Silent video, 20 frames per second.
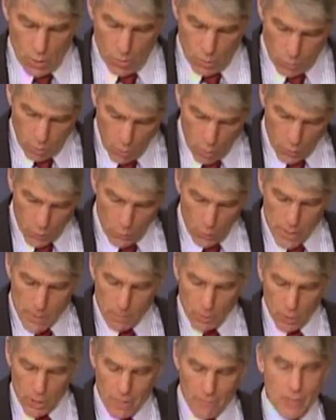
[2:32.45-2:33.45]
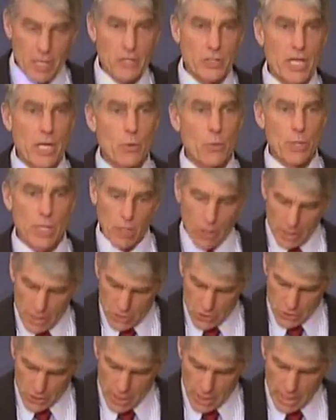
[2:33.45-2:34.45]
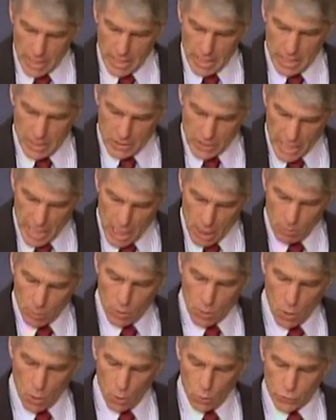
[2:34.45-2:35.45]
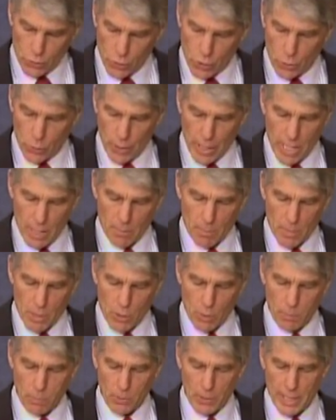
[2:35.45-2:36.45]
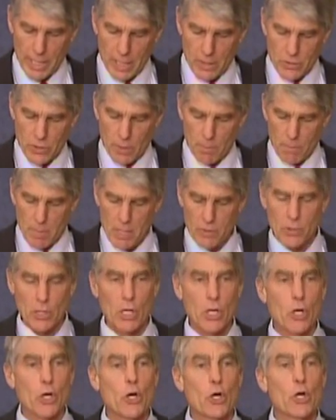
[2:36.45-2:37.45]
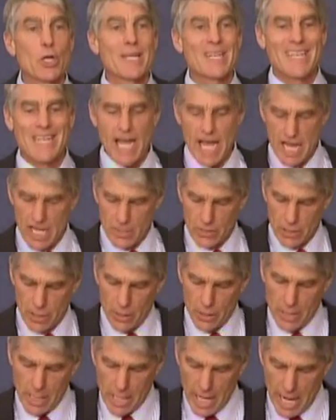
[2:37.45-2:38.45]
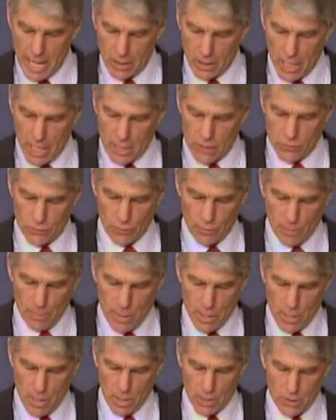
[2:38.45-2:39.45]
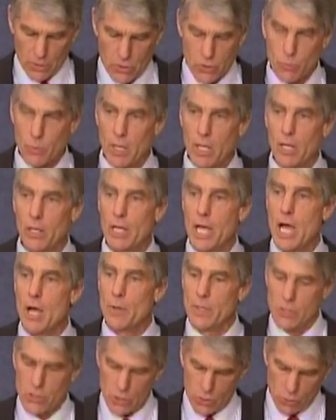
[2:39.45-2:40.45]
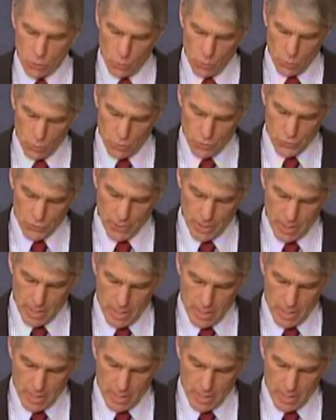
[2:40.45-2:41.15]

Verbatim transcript: Quote, we believe it is a realistic and attainable goal to create meal plans that meet the current dietary guidelines for Americans while allowing schools